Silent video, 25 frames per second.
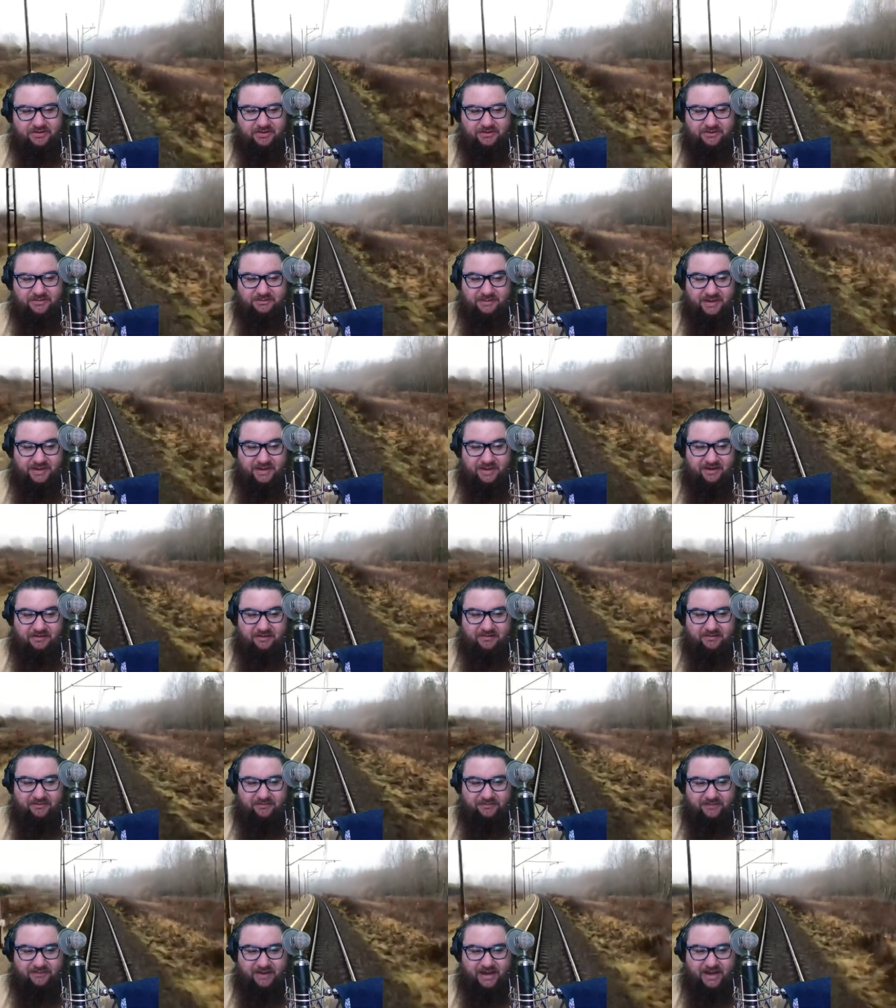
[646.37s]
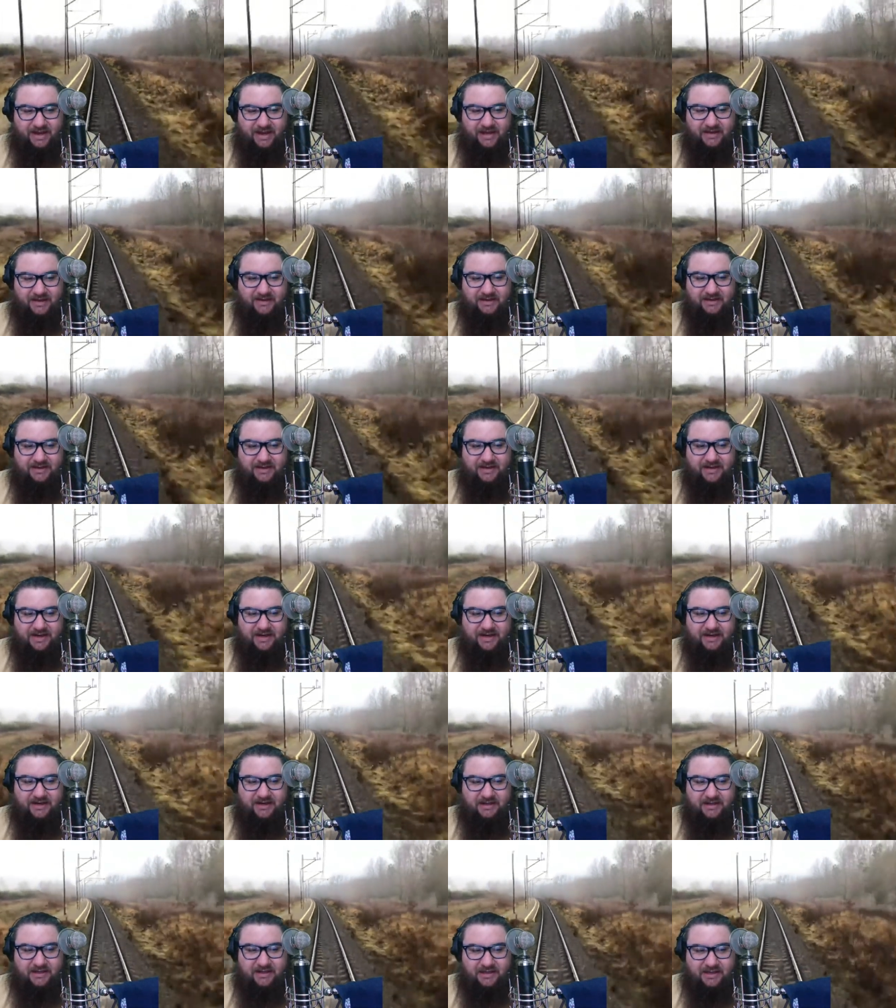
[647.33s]
As a matter of fact, you got
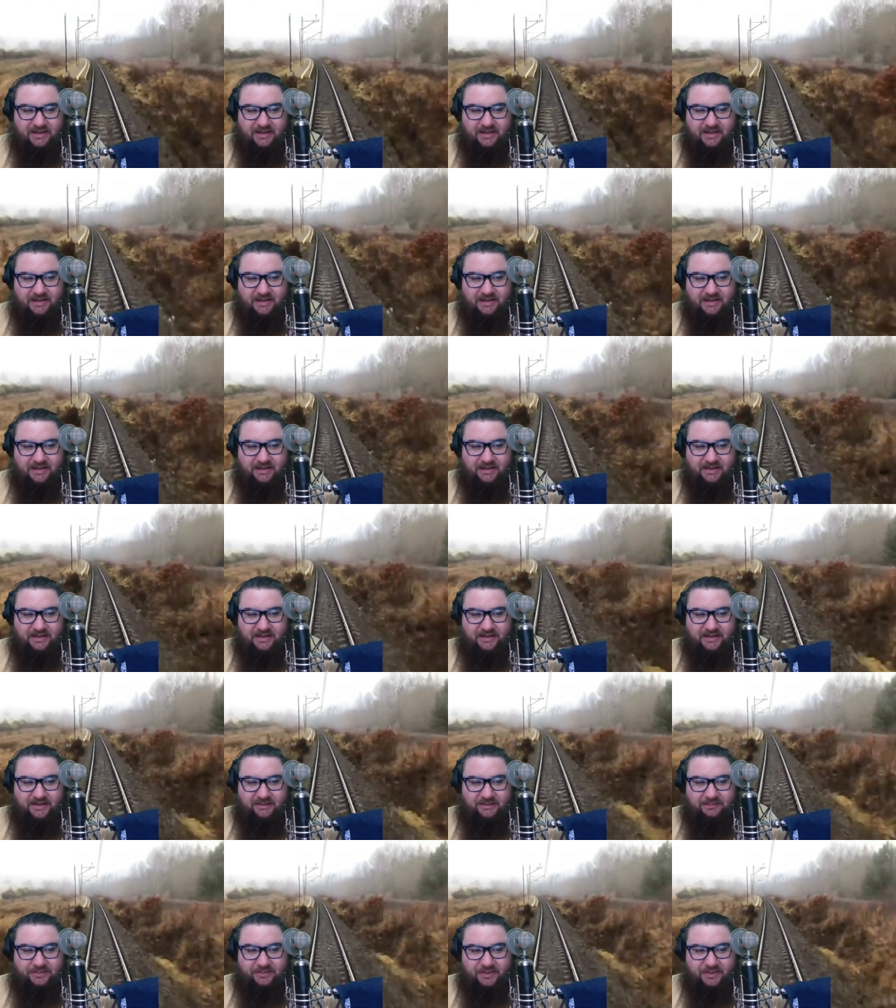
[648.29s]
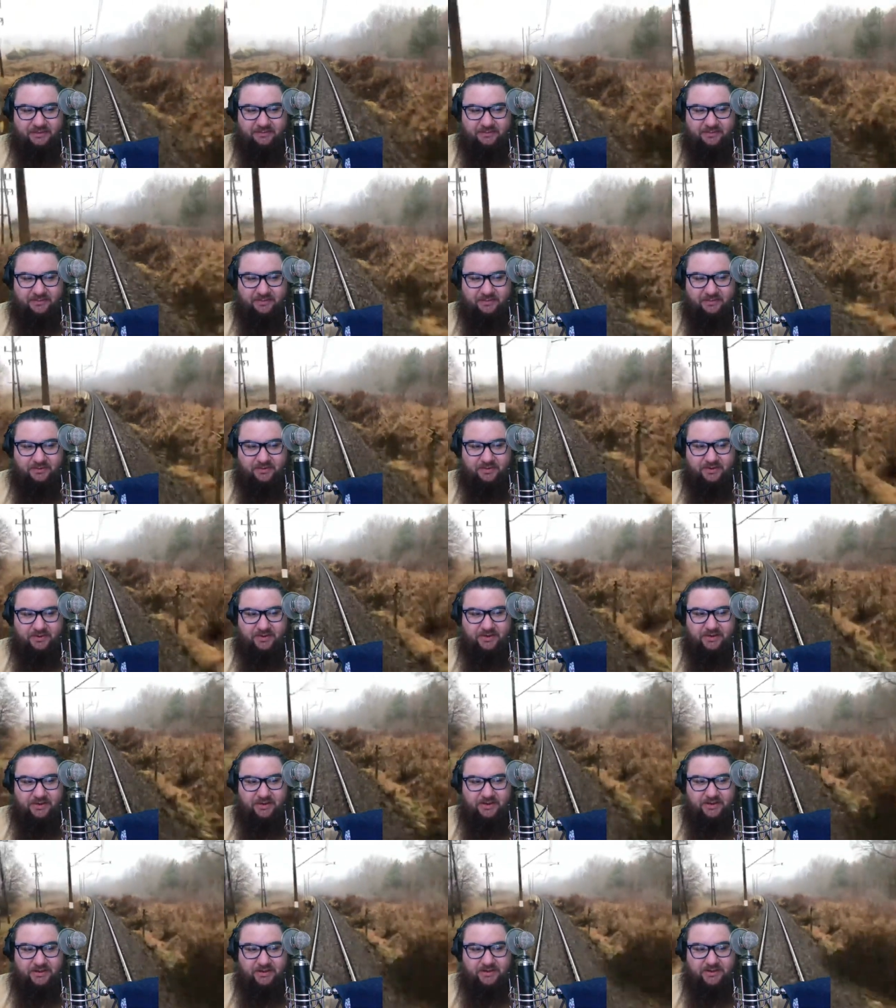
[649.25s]
a lot of people
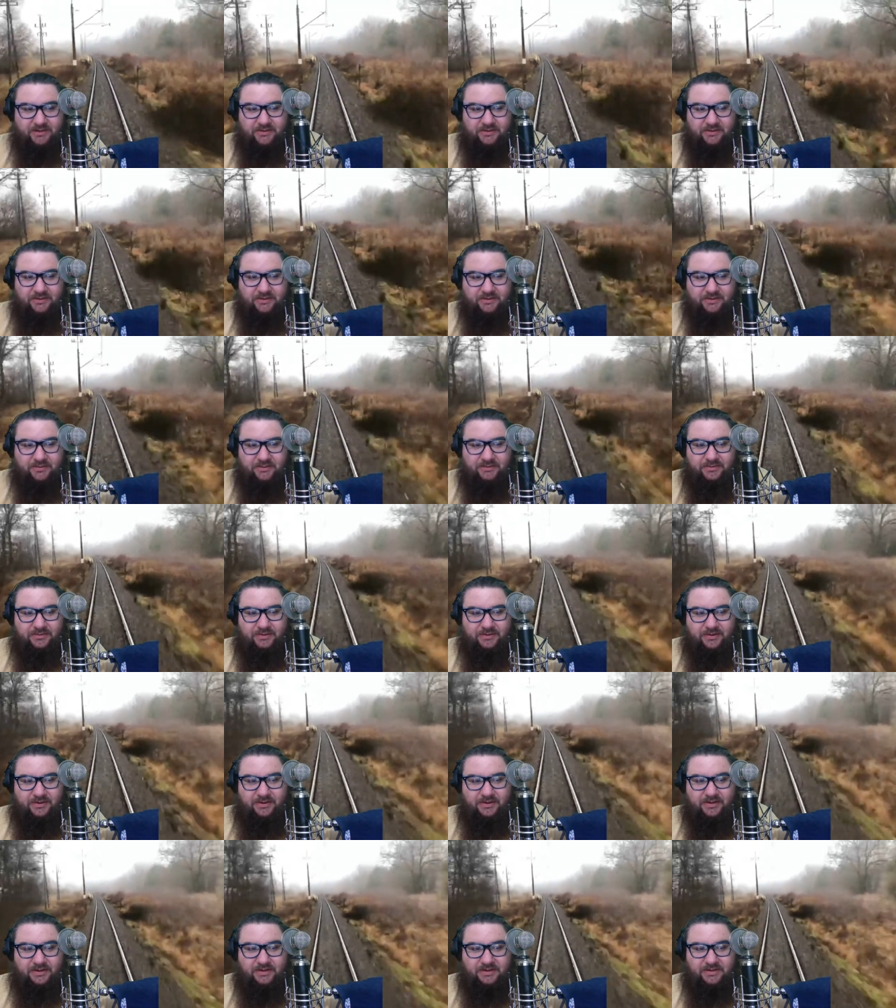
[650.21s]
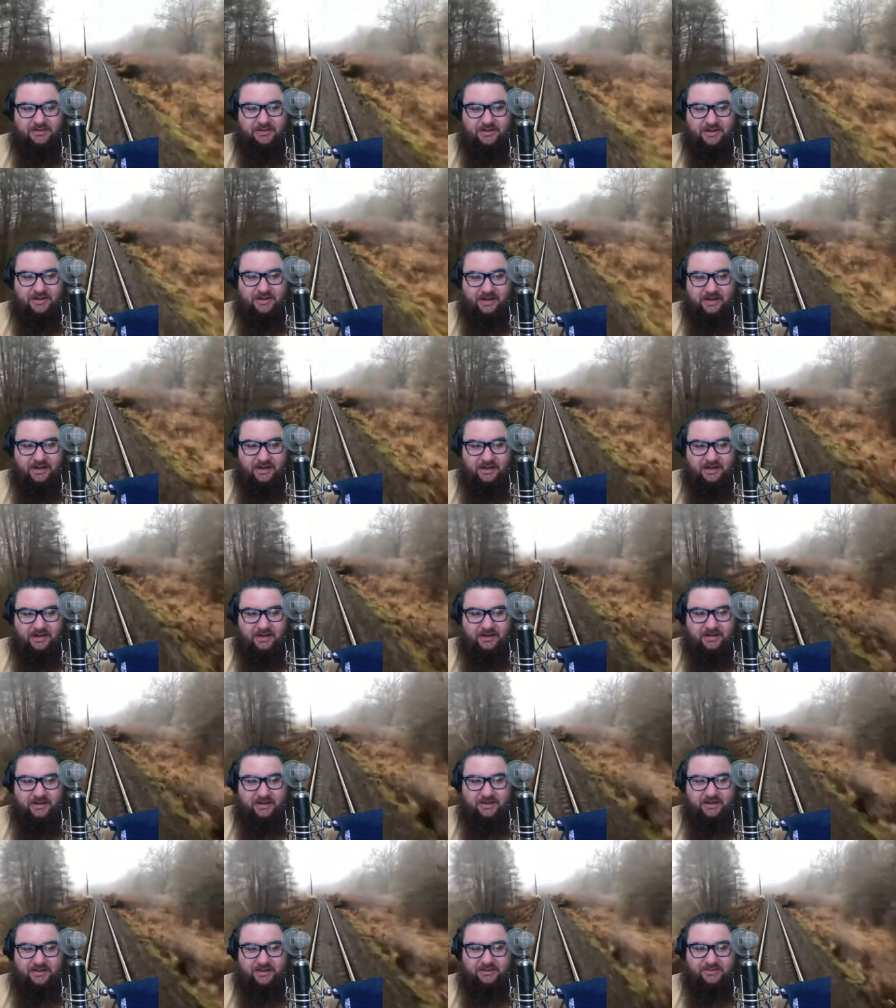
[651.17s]
who are not
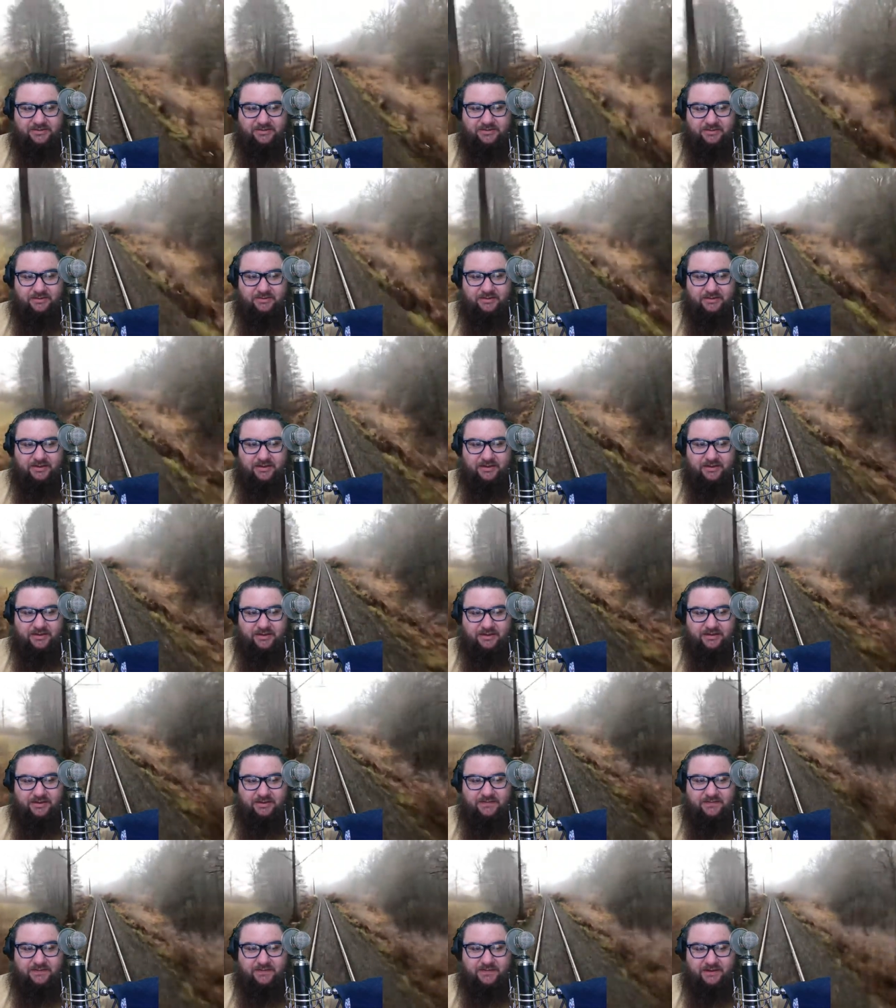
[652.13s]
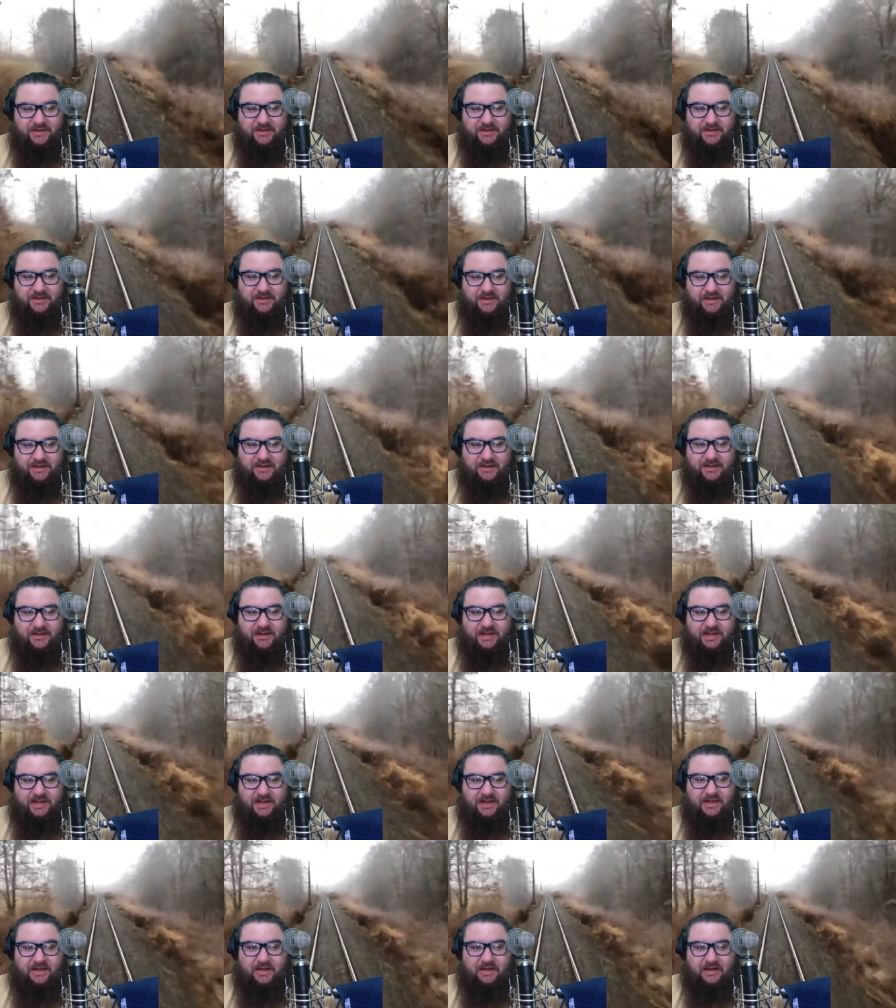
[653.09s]
enjoying this fucking thing
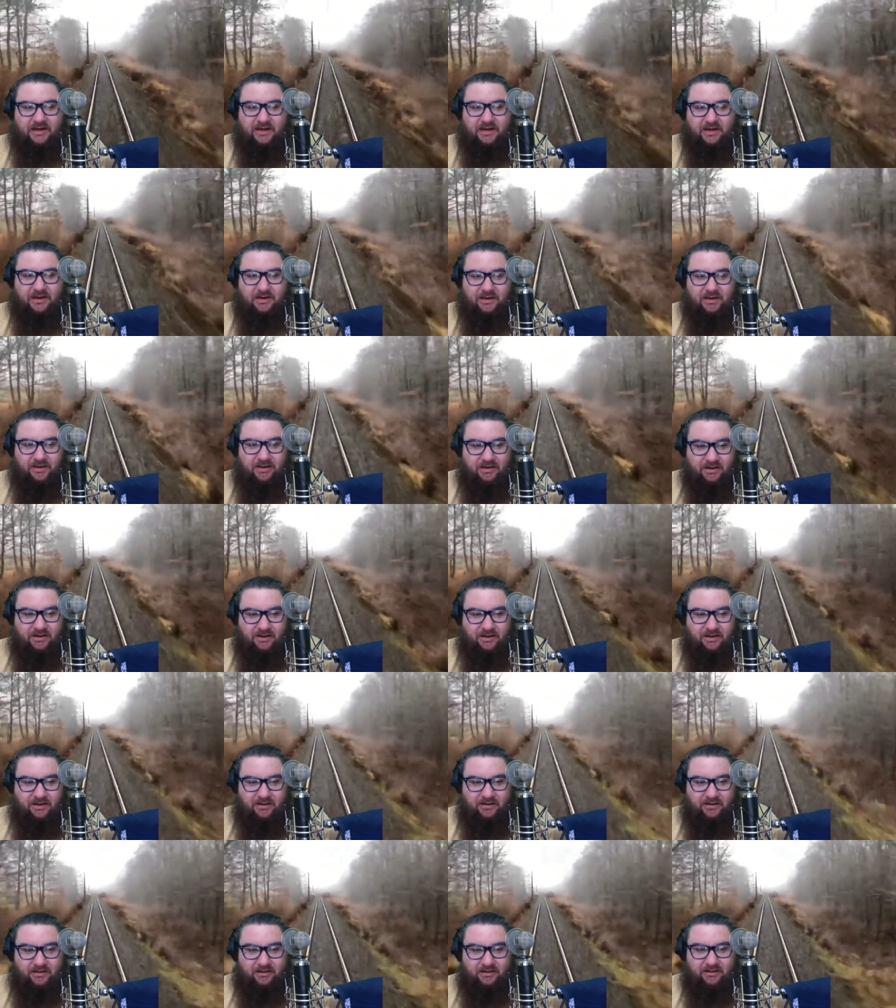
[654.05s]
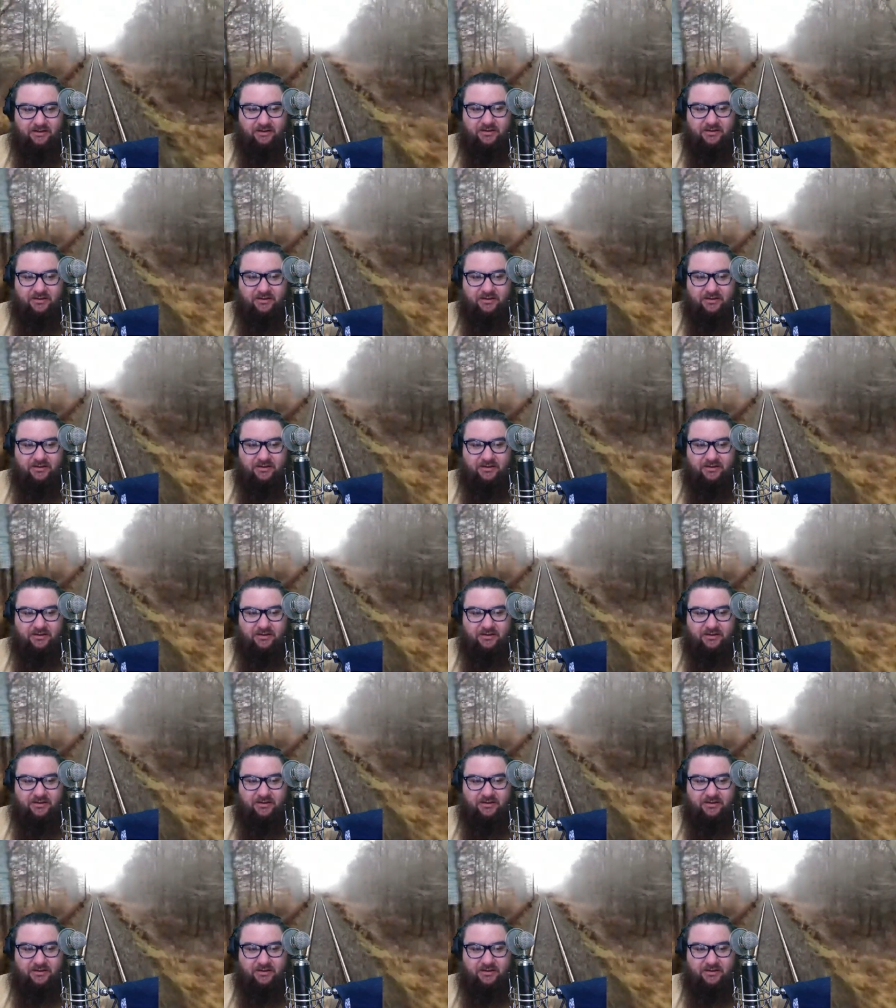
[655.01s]
at all.